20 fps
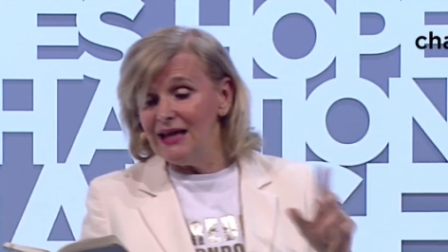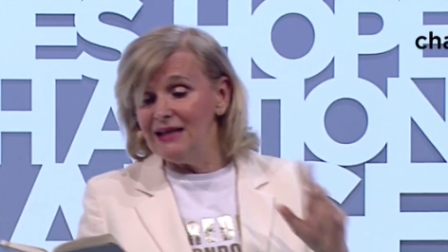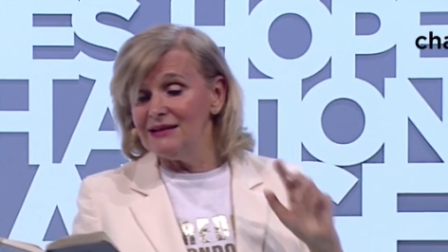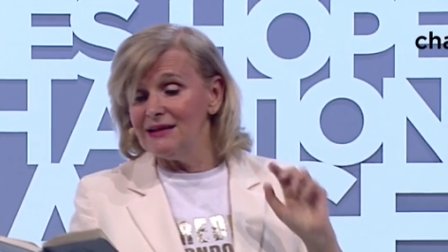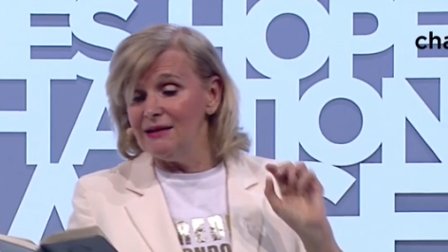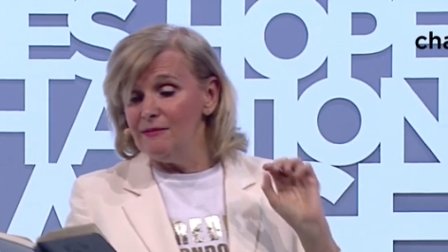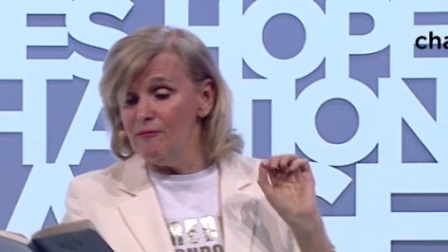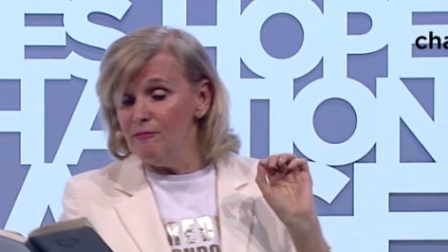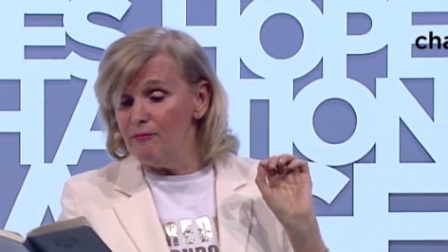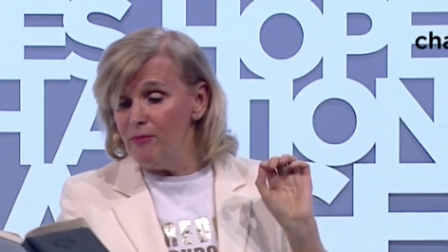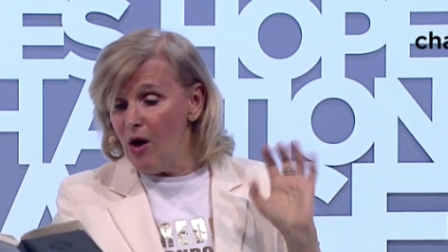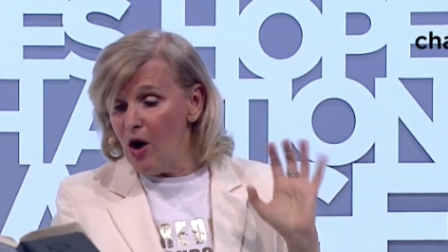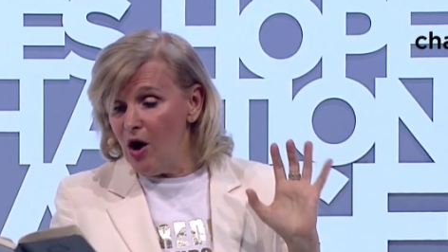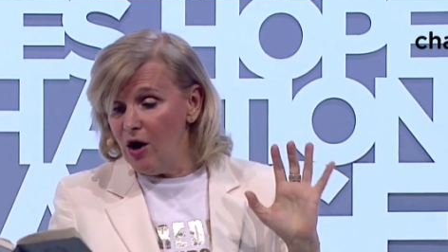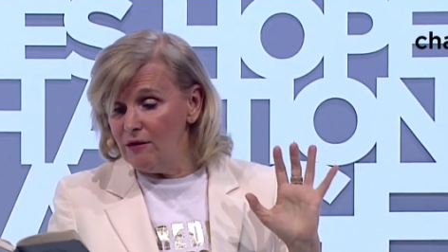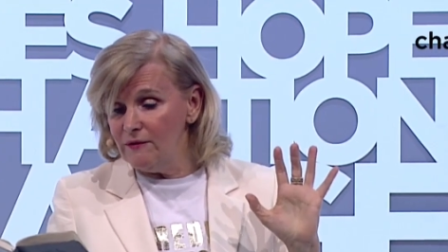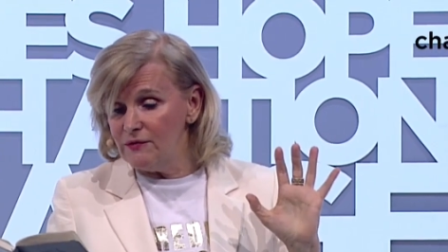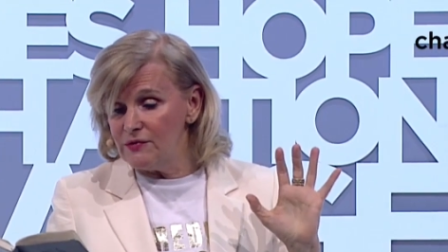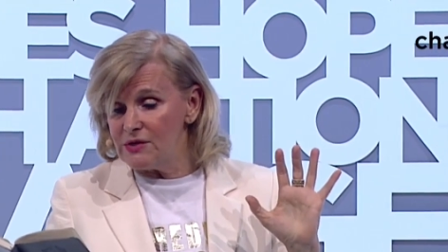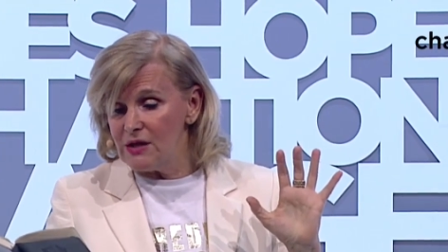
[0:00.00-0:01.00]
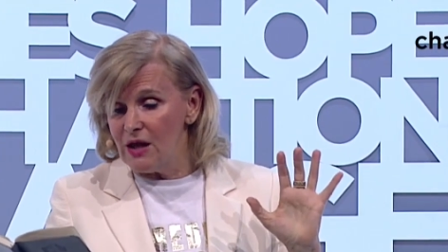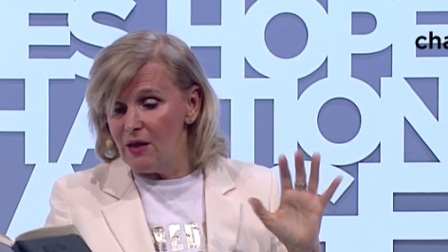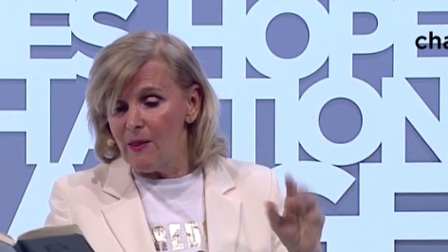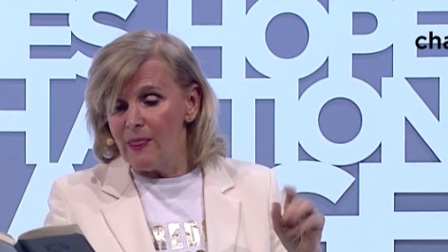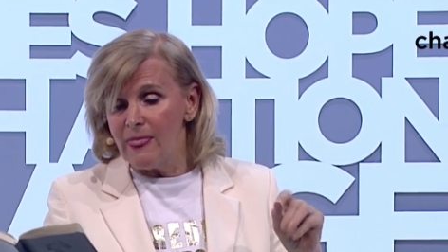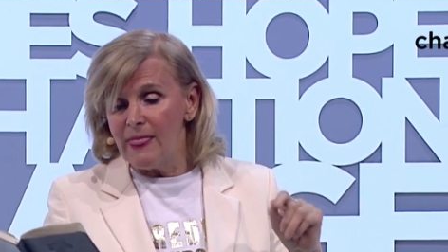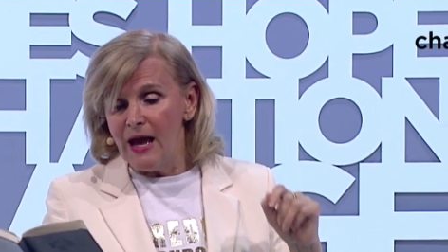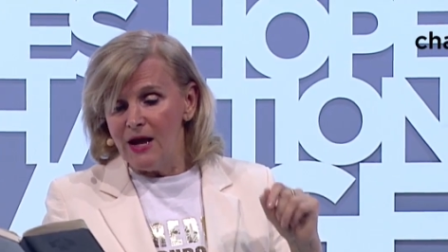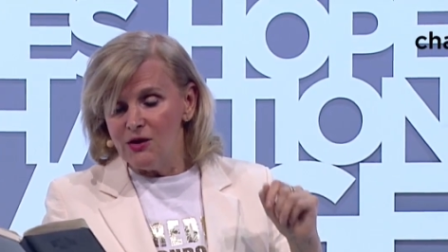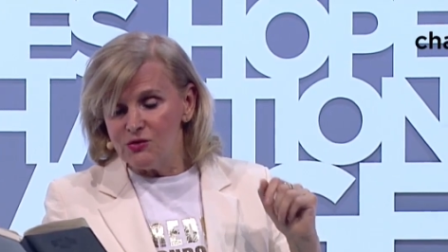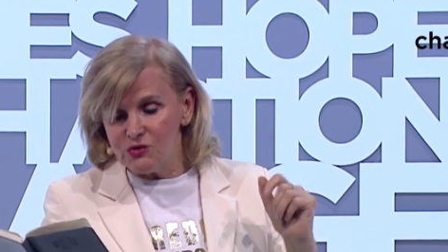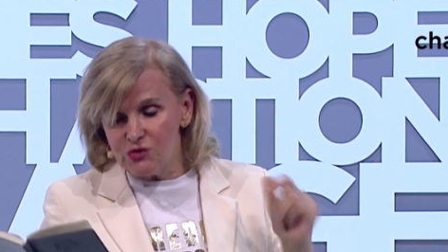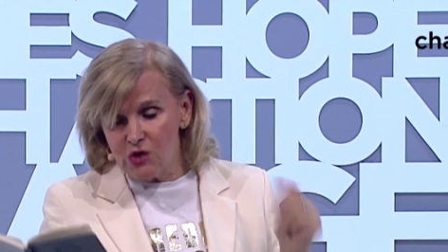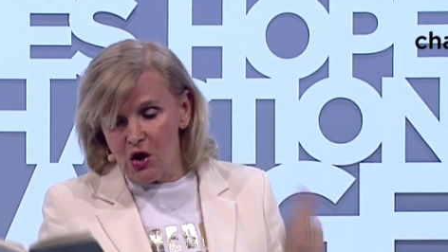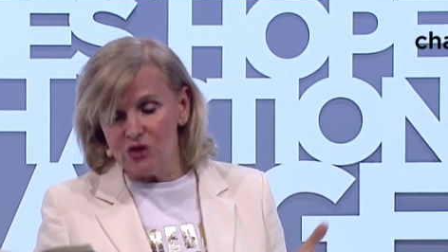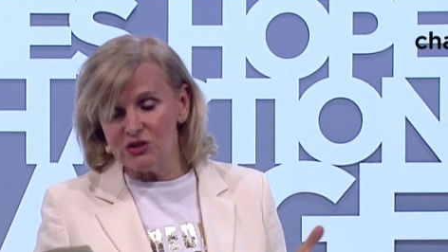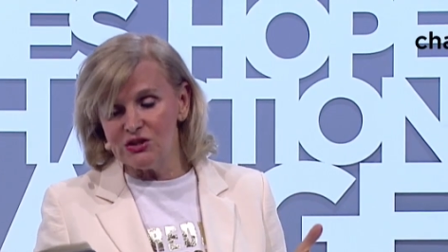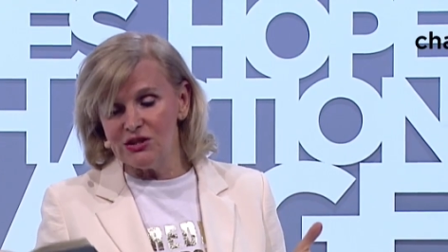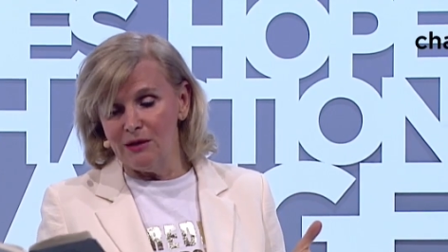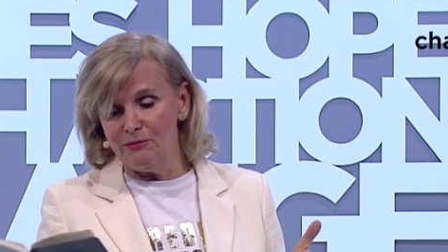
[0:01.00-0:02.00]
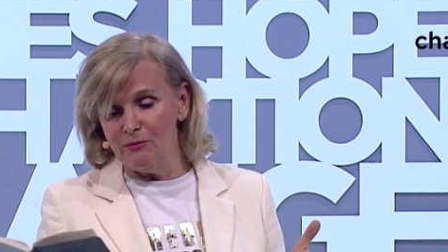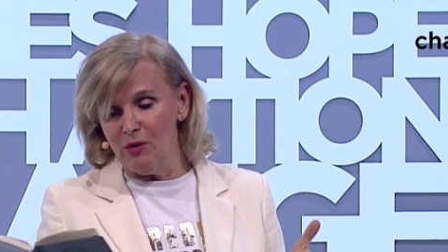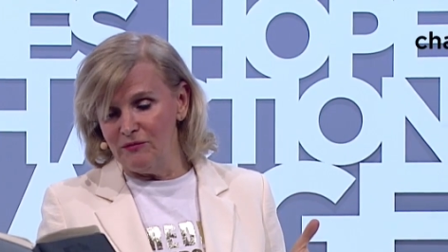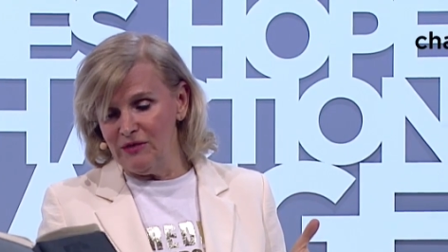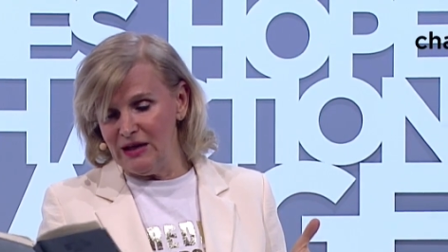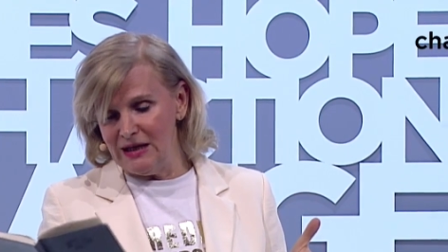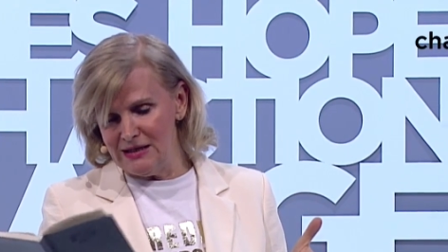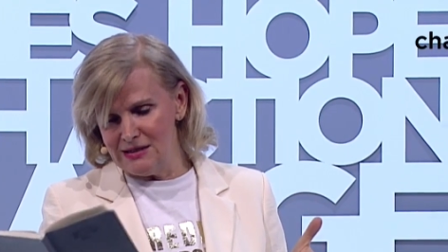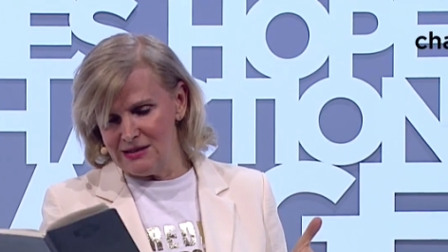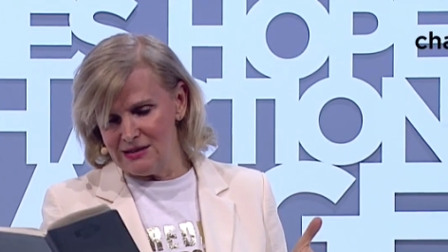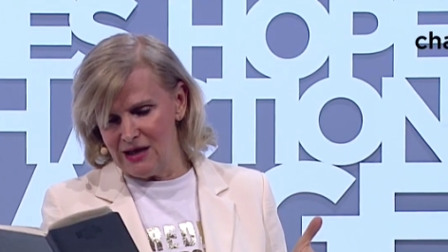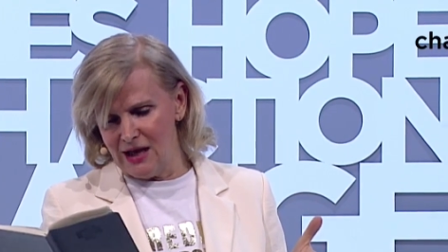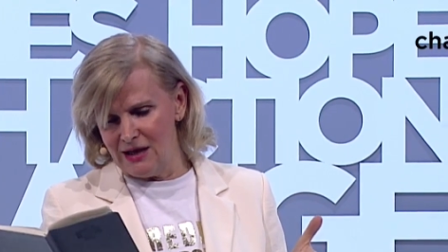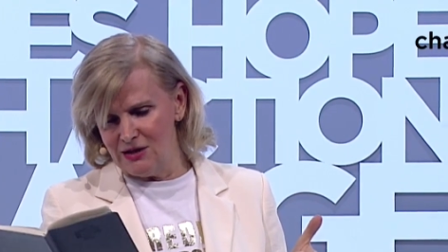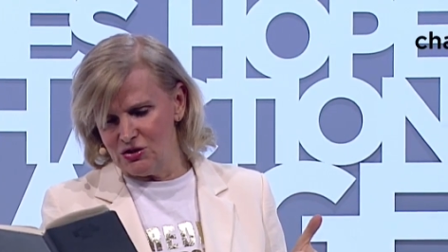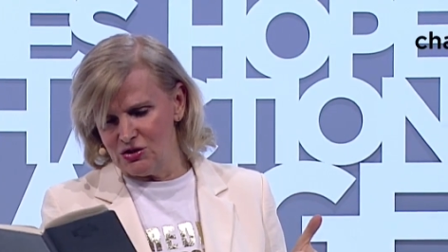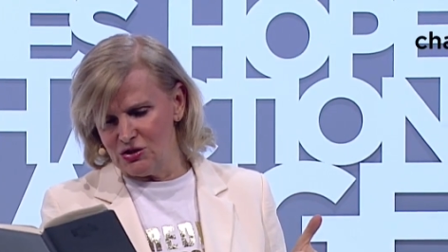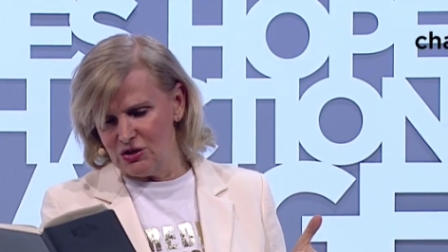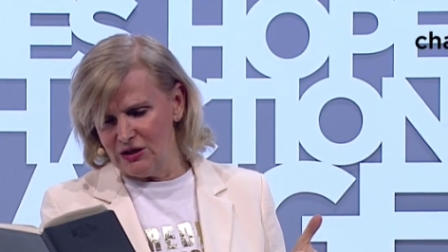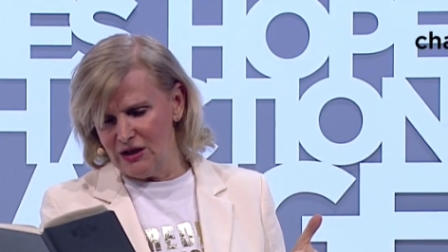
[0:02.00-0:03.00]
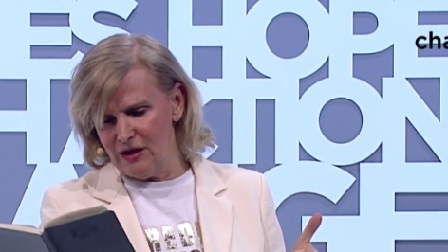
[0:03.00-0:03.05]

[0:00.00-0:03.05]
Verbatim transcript: it involves social mobilization